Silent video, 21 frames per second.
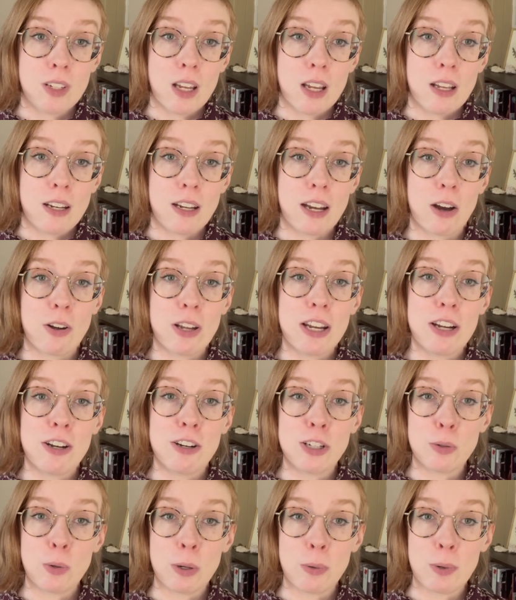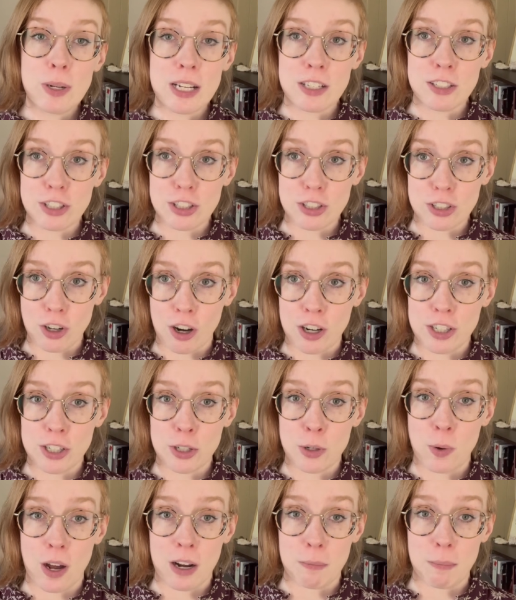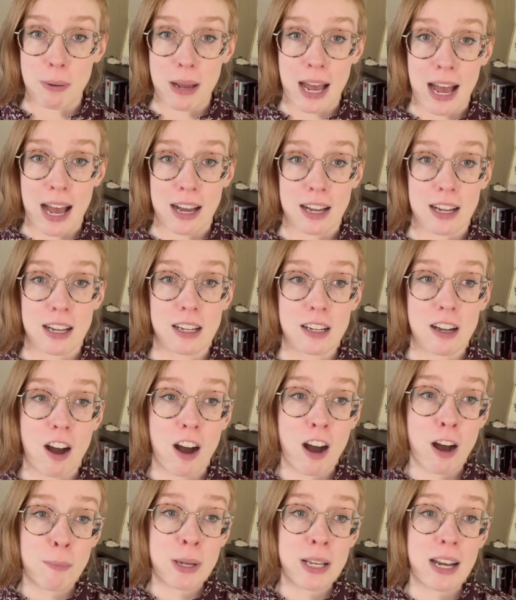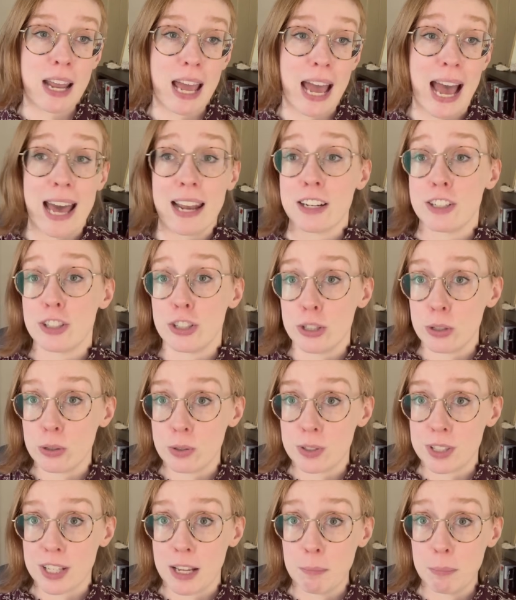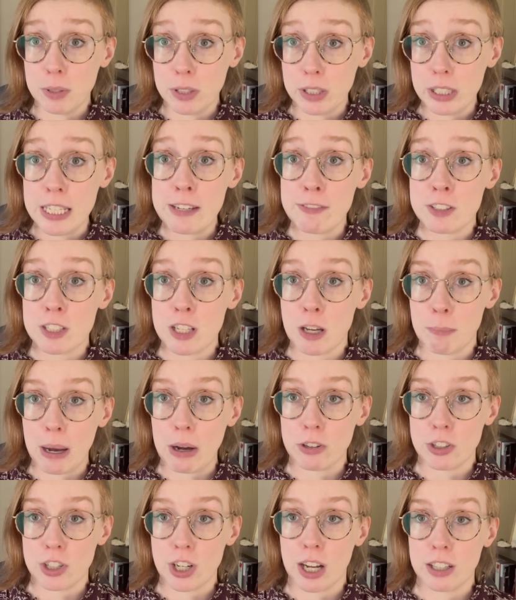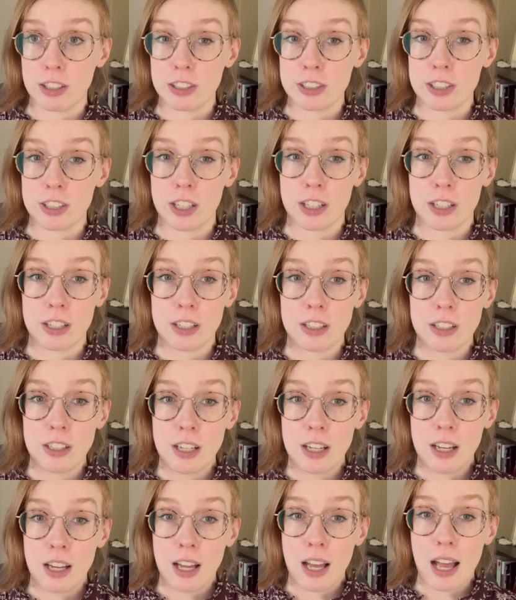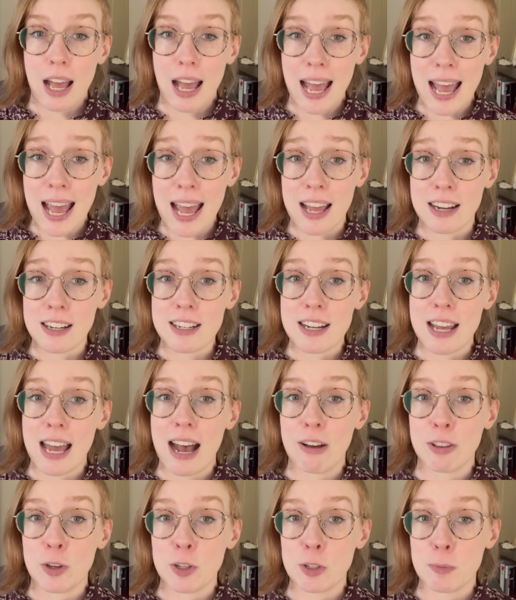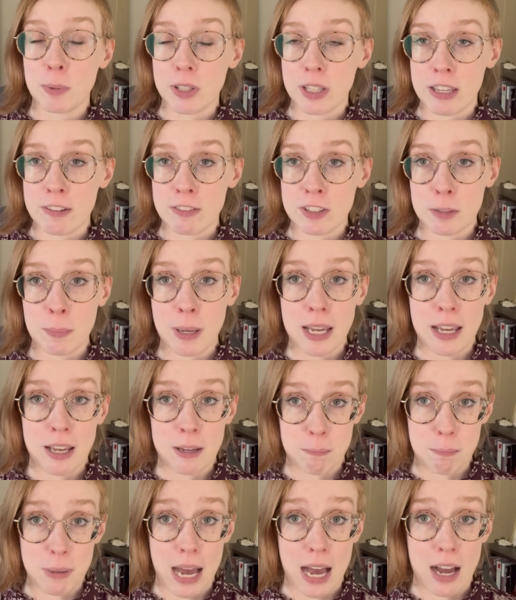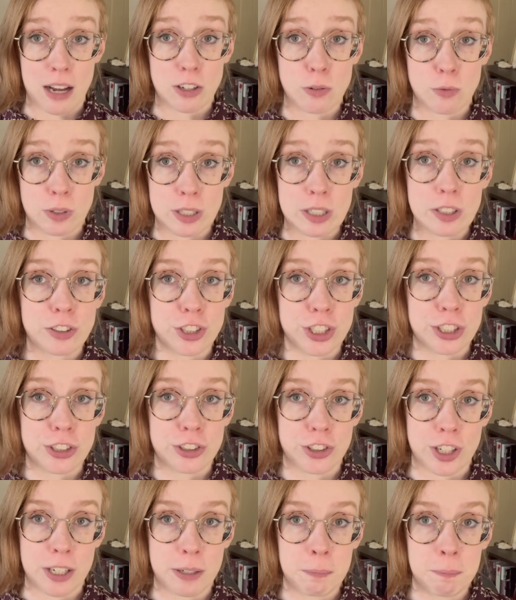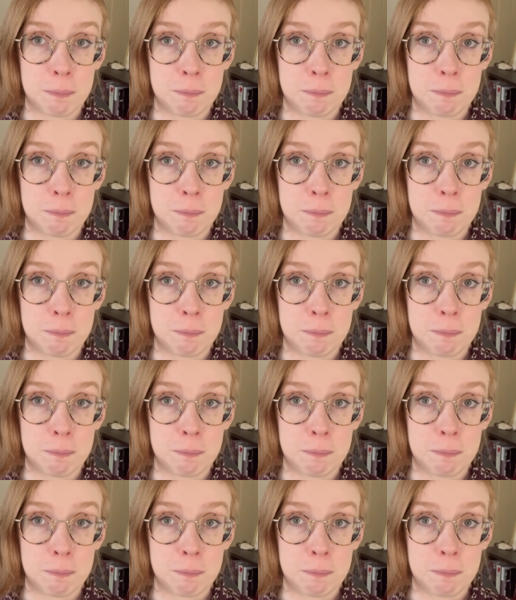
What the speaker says: Now, here's where we can start to unpack common attitudes and beliefs about childhood, and how those beliefs may impact real children.